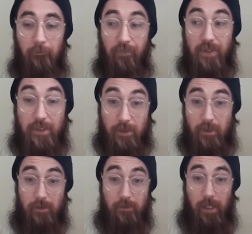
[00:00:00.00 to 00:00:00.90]

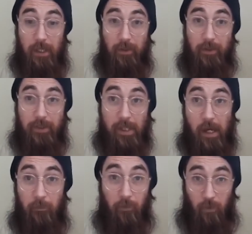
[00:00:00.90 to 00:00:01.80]
Since the
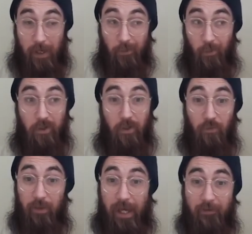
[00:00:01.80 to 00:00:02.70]
DM or anyone could
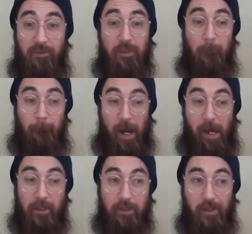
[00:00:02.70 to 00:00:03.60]
really have some
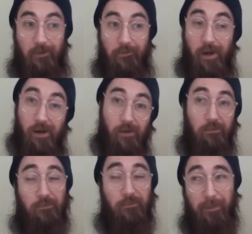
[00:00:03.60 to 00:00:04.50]
bias of,
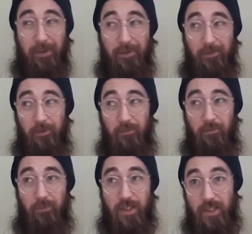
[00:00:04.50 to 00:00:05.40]
oh, maybe
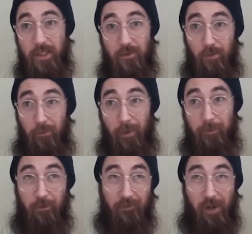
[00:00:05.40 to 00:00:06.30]
you'd succeed or
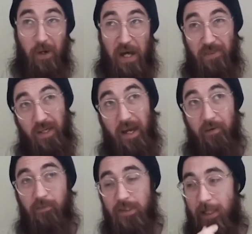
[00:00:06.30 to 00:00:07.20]
maybe you'd fail. I think I
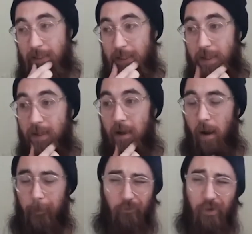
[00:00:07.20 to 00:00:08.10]
have this idea,
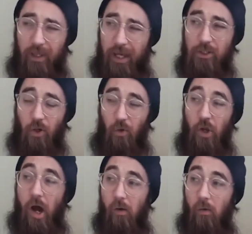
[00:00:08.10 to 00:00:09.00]
but really I don't
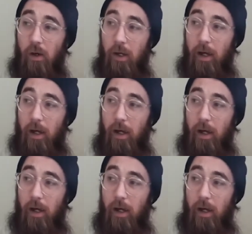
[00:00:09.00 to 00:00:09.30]
know.